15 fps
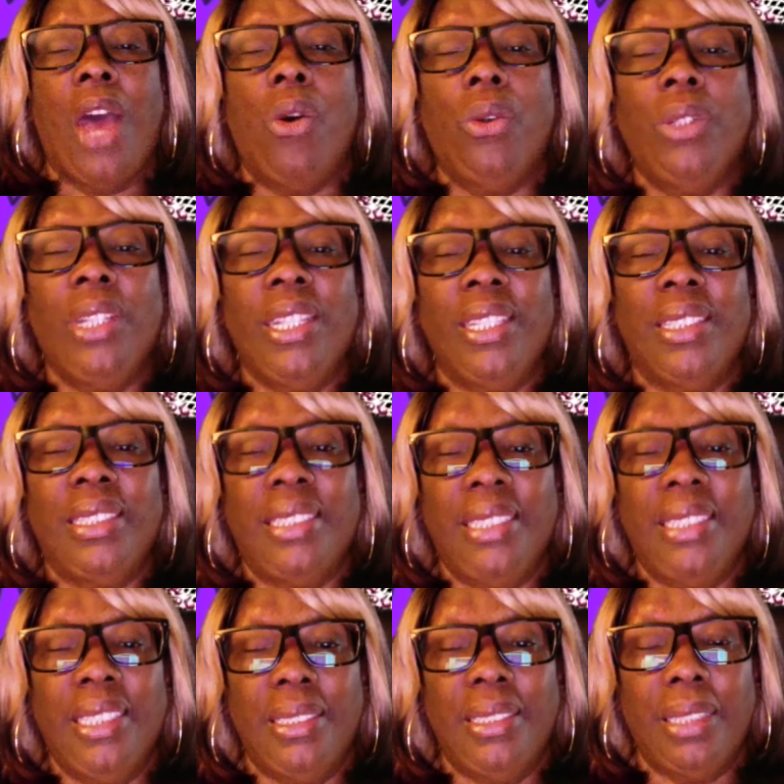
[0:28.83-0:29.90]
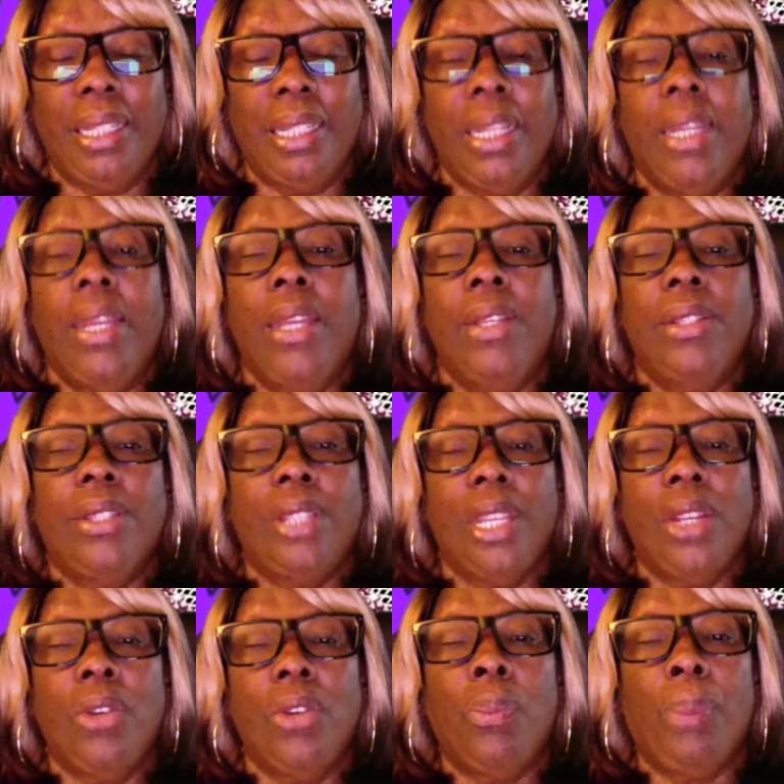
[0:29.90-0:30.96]
only assist
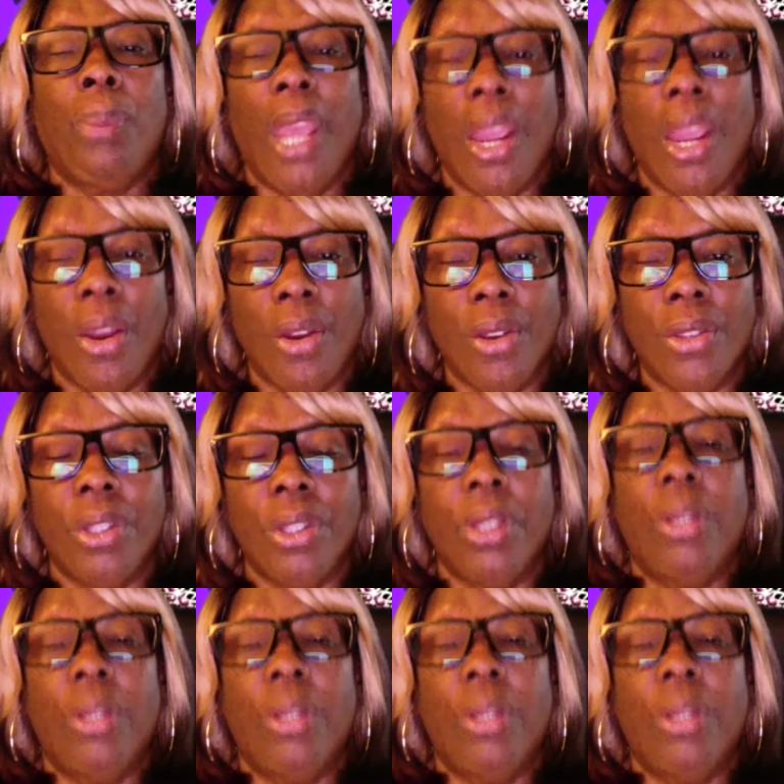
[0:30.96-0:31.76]
single parents